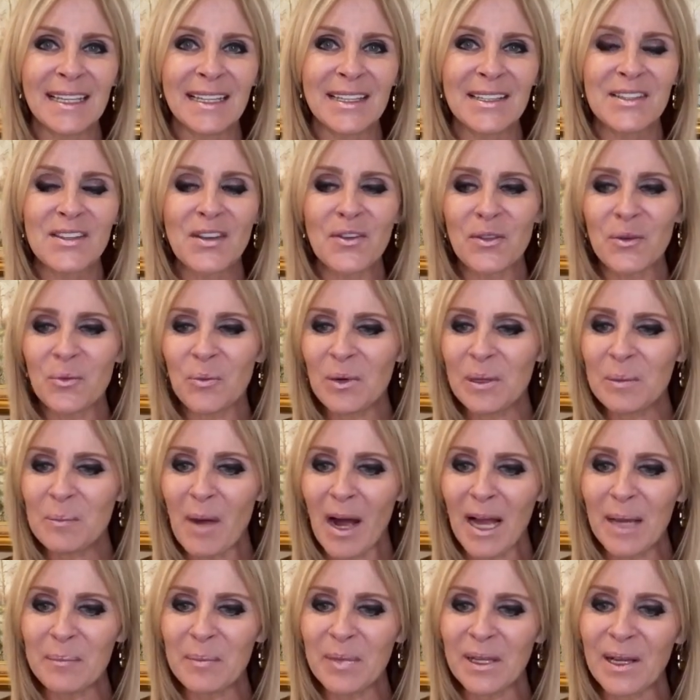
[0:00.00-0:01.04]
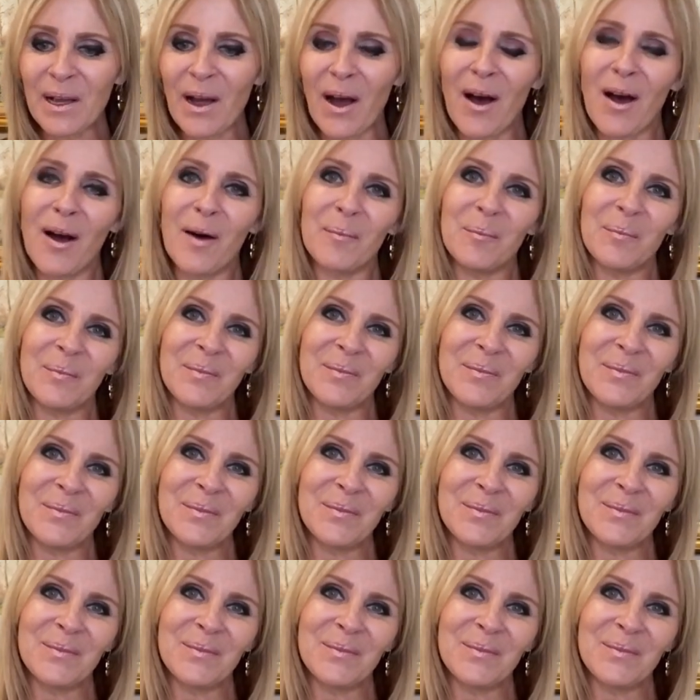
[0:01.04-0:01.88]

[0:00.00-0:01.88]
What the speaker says: so that we might become